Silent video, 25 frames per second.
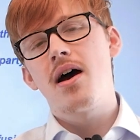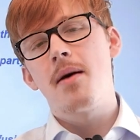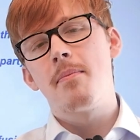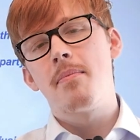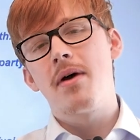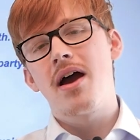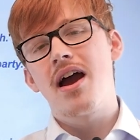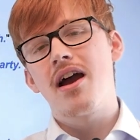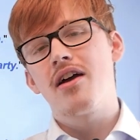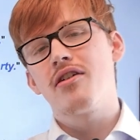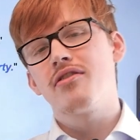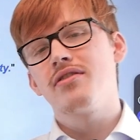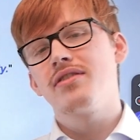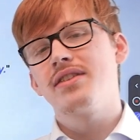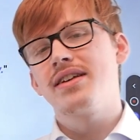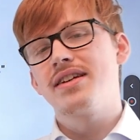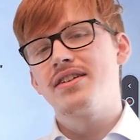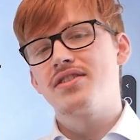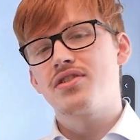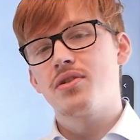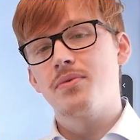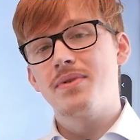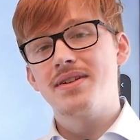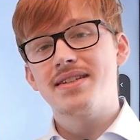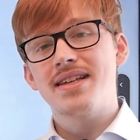apparently?
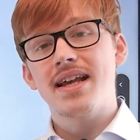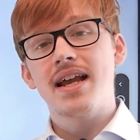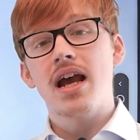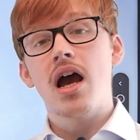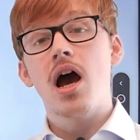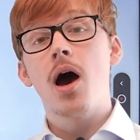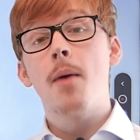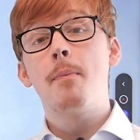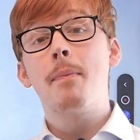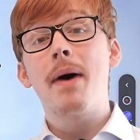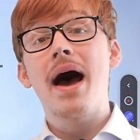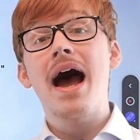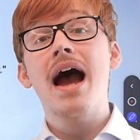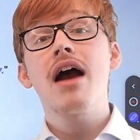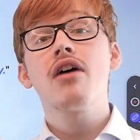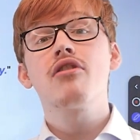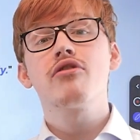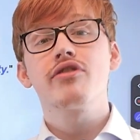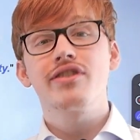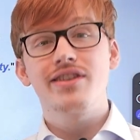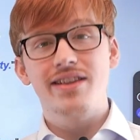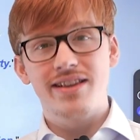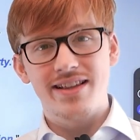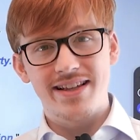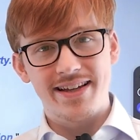So we say
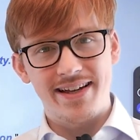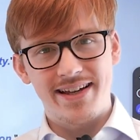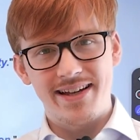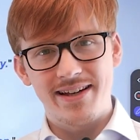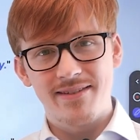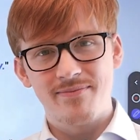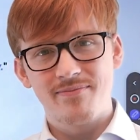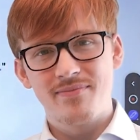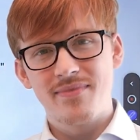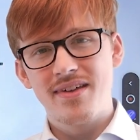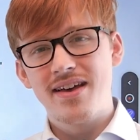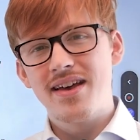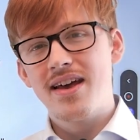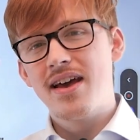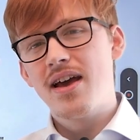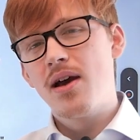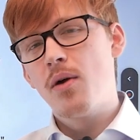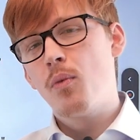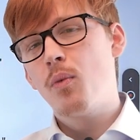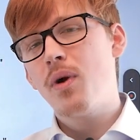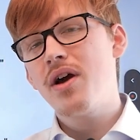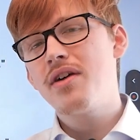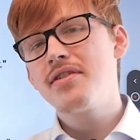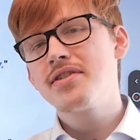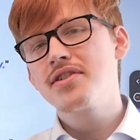apparently.
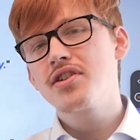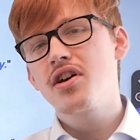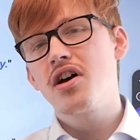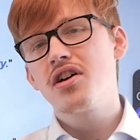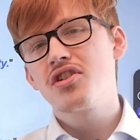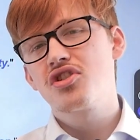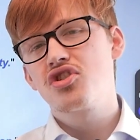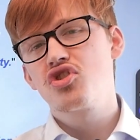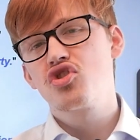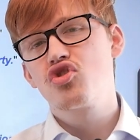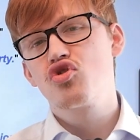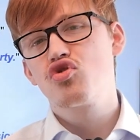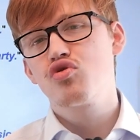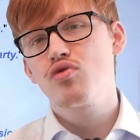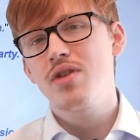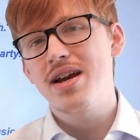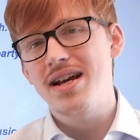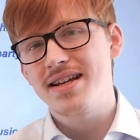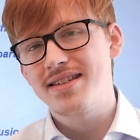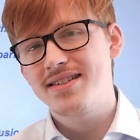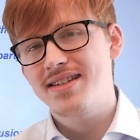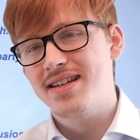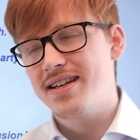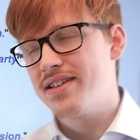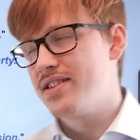Where is our
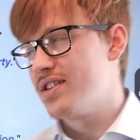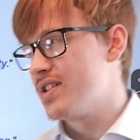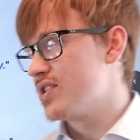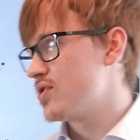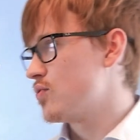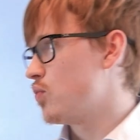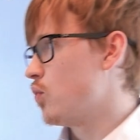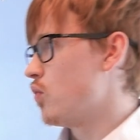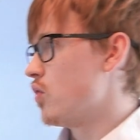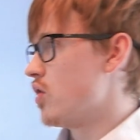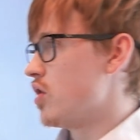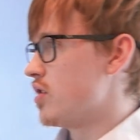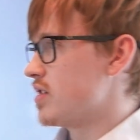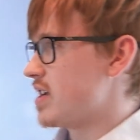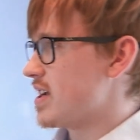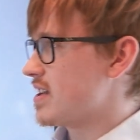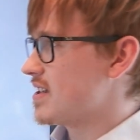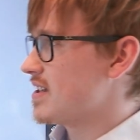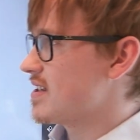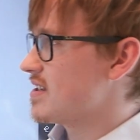stress in this word, as